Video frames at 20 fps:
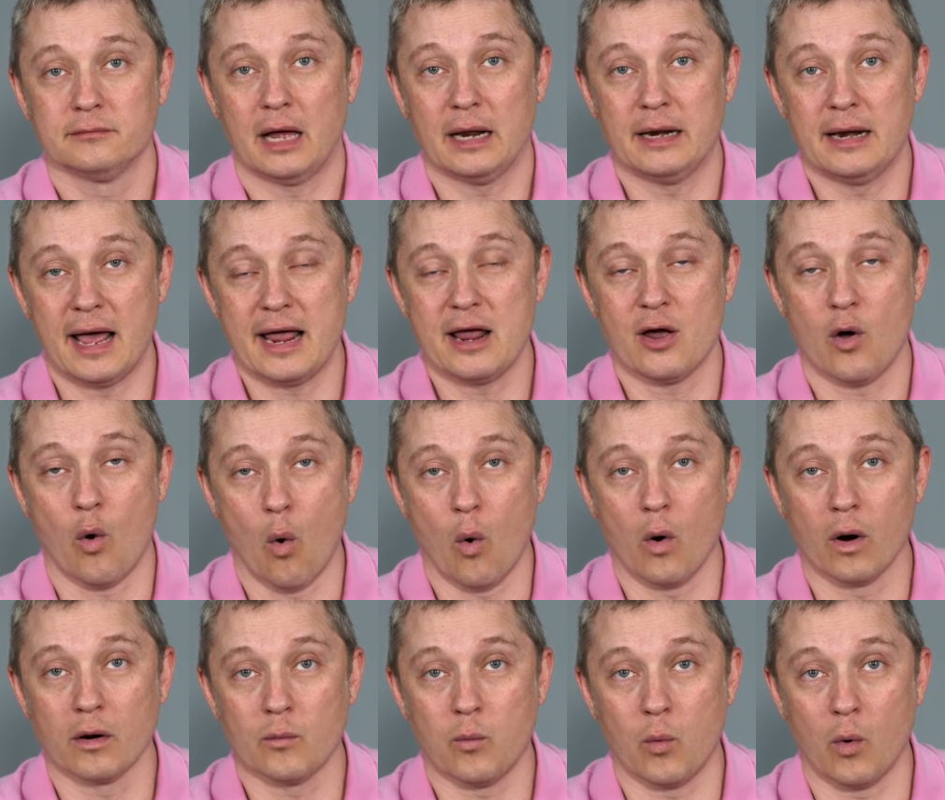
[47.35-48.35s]
and
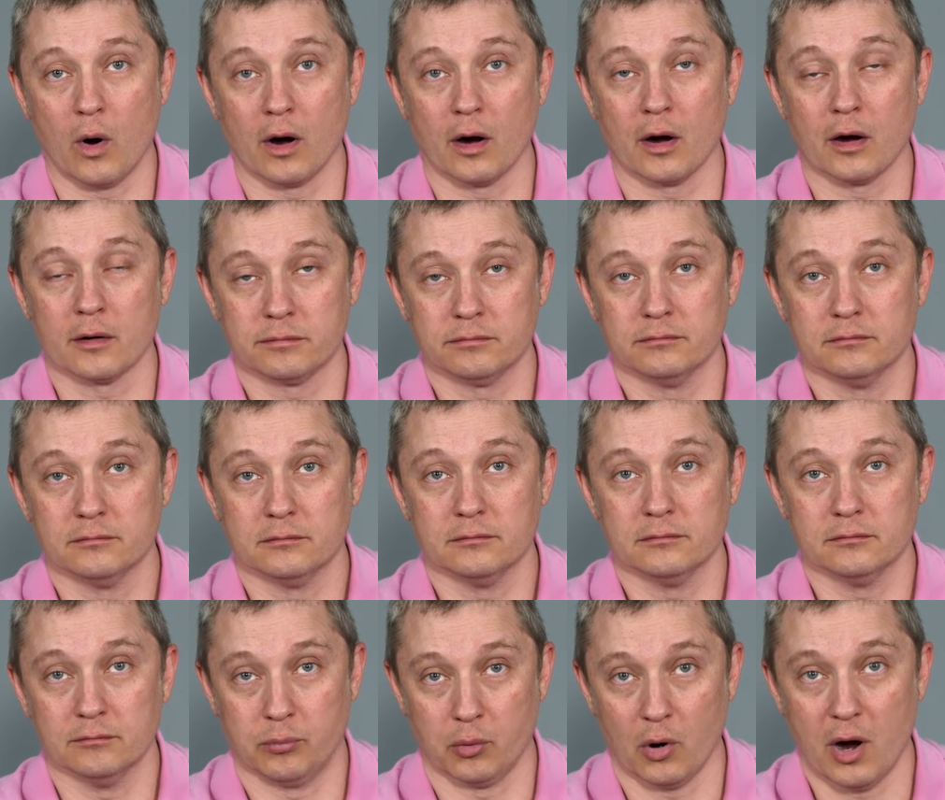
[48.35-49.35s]
Nahor were
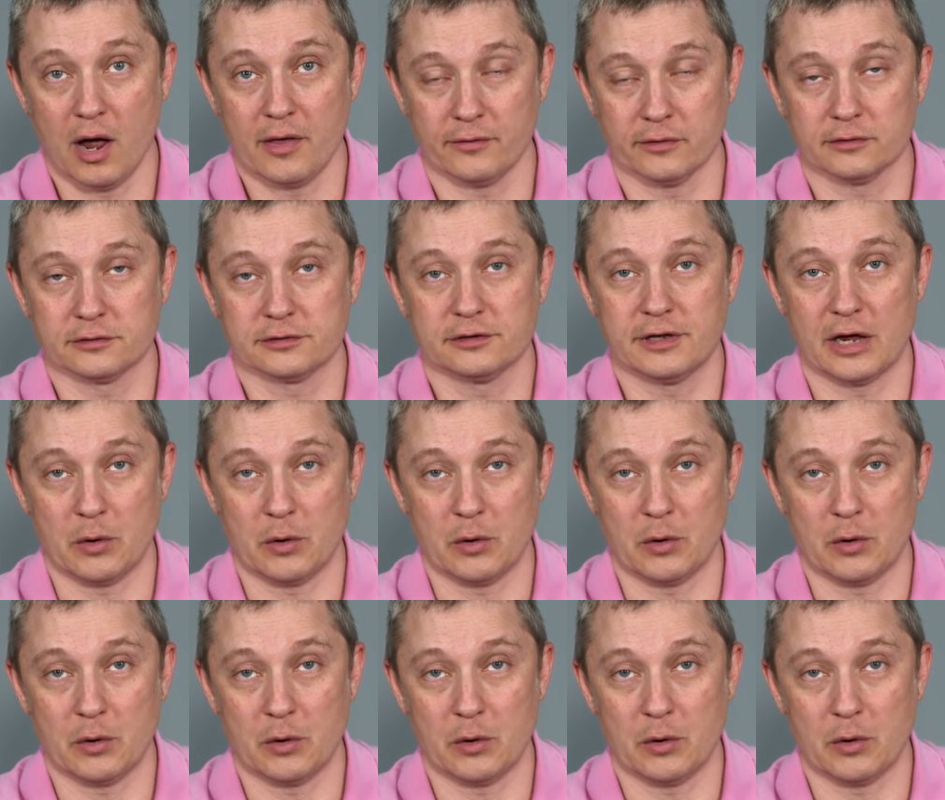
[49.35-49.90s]
brothers.